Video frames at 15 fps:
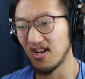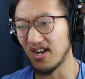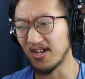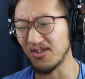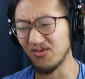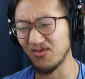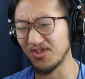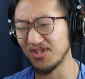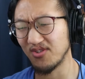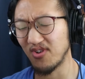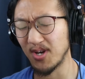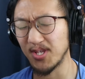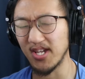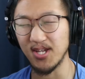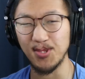don't really know
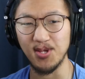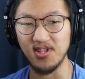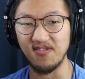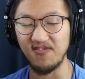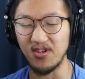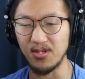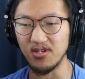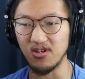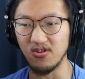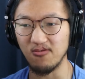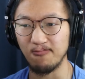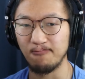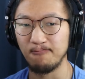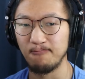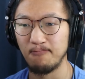how to end this
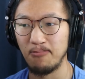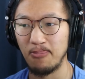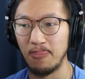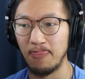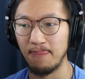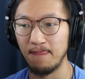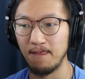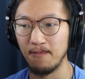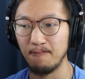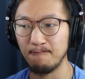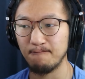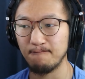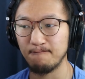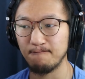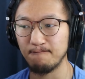video,
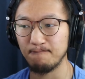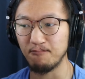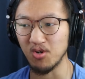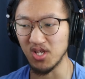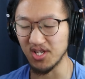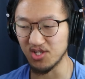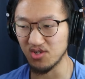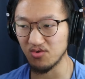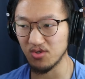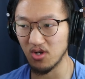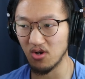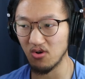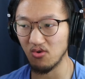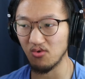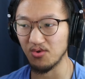but I do
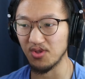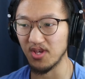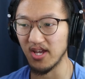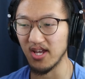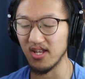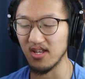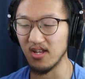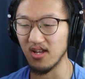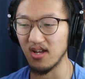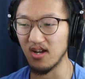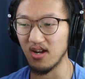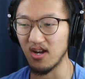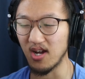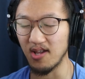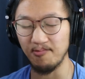know that
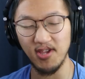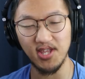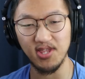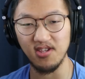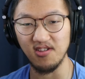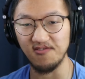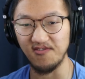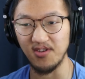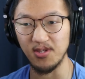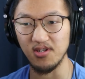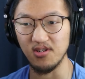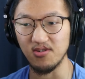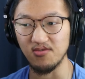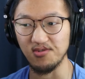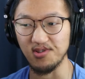I make these
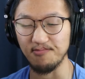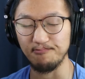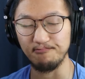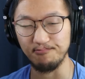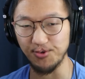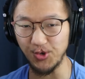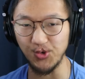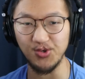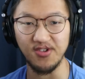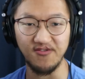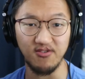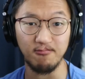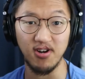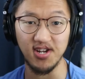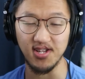videos purely
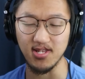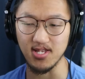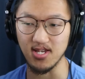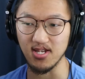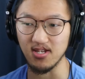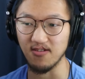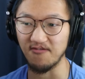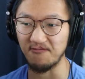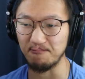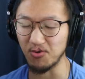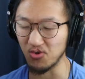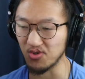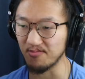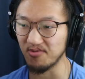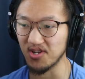for my sake,
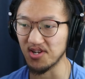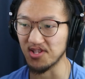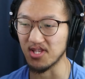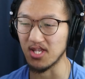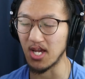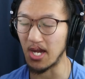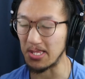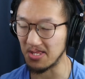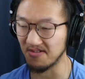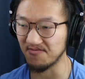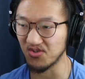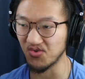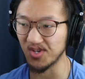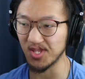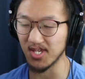purely because I love
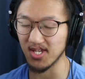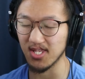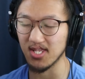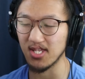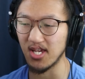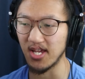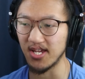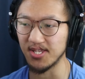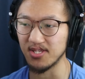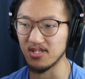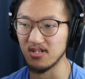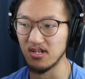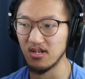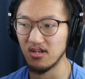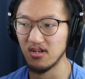doing this, and